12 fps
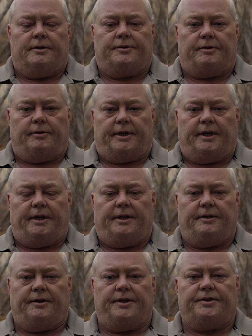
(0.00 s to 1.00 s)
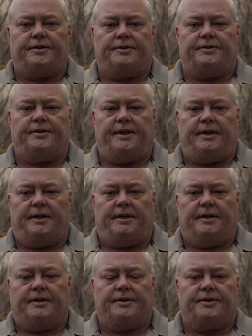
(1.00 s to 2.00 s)
So again, this is
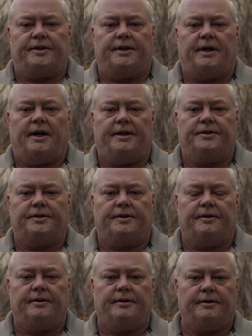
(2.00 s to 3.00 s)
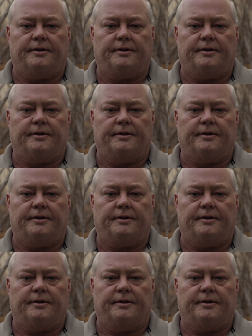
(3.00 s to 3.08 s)
the Sennheiser